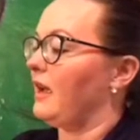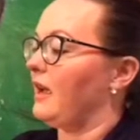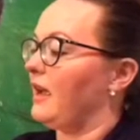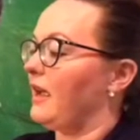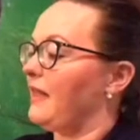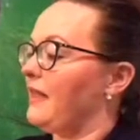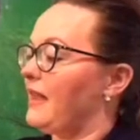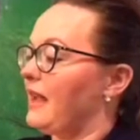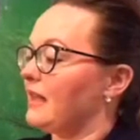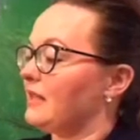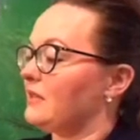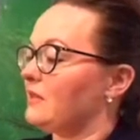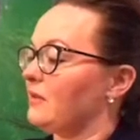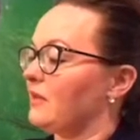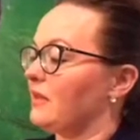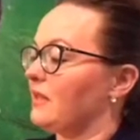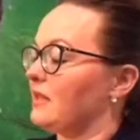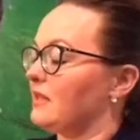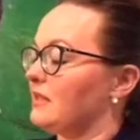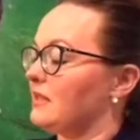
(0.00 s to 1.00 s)
And that's
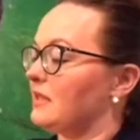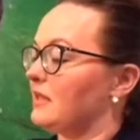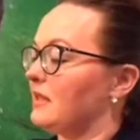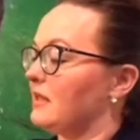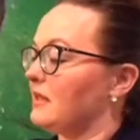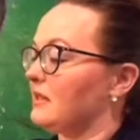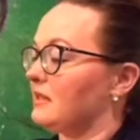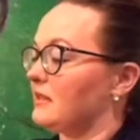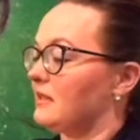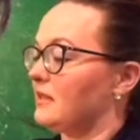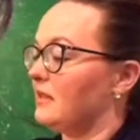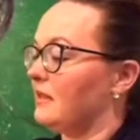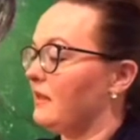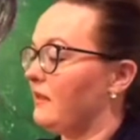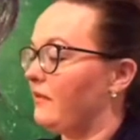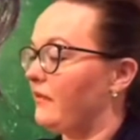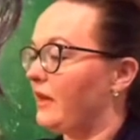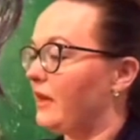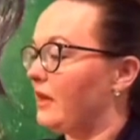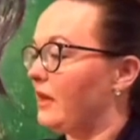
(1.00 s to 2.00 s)
what this is.
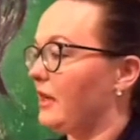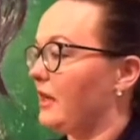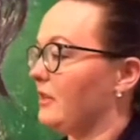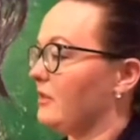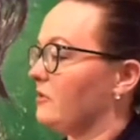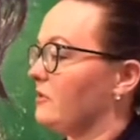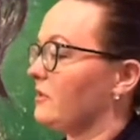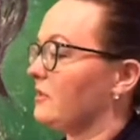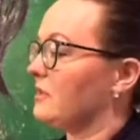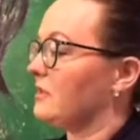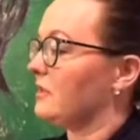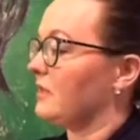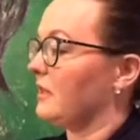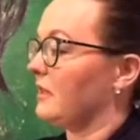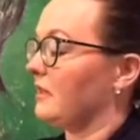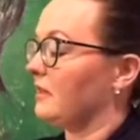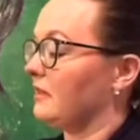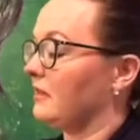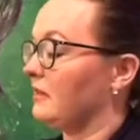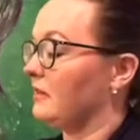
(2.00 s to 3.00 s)
Very
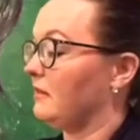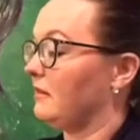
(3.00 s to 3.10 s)
interesting.